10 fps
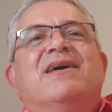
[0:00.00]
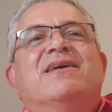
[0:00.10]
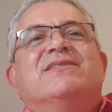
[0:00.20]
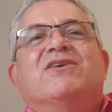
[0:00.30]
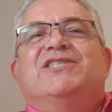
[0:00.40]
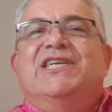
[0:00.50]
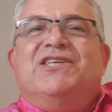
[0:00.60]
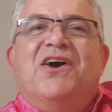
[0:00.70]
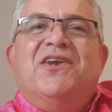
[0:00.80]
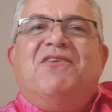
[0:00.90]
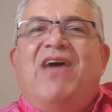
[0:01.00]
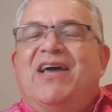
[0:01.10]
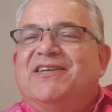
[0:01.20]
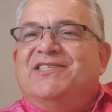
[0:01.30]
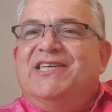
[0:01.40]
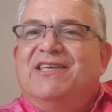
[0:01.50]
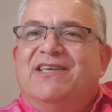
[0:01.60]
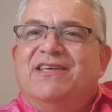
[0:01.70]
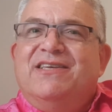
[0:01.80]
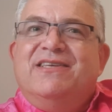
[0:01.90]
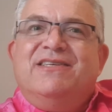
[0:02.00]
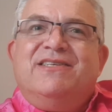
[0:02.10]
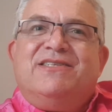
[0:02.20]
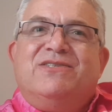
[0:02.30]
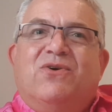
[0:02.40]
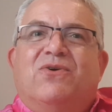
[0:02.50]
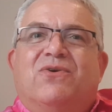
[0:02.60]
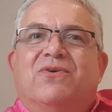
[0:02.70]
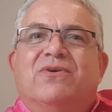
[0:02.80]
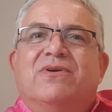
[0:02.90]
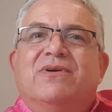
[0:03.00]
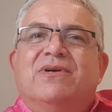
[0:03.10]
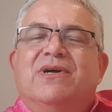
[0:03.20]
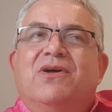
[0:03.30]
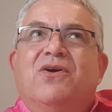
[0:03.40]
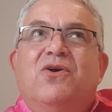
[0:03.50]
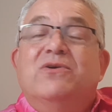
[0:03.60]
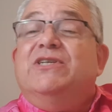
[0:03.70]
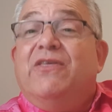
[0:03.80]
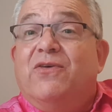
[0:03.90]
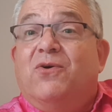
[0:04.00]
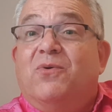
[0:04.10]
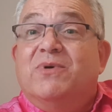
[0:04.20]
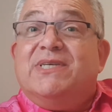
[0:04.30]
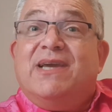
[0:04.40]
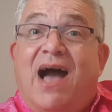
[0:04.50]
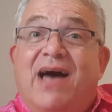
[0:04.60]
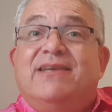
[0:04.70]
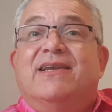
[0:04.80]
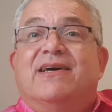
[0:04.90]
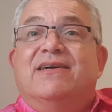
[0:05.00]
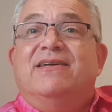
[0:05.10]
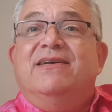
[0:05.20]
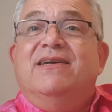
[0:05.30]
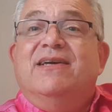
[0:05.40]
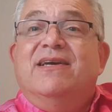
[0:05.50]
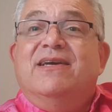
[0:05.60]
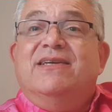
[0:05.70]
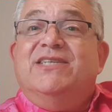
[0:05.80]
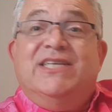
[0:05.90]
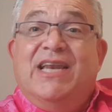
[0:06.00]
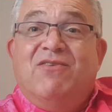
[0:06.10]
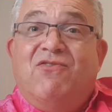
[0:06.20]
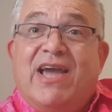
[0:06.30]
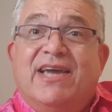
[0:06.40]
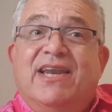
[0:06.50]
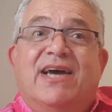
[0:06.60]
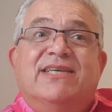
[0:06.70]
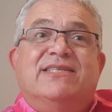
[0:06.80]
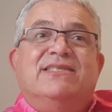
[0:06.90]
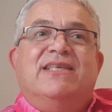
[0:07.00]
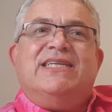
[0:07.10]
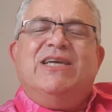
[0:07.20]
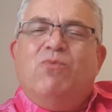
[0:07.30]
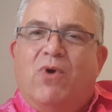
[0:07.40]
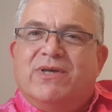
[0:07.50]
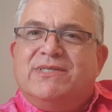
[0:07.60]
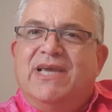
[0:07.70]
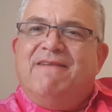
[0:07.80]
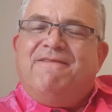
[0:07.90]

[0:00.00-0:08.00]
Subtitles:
So she turned around and she saw who she thought was a gardener. She didn't recognize that it was, in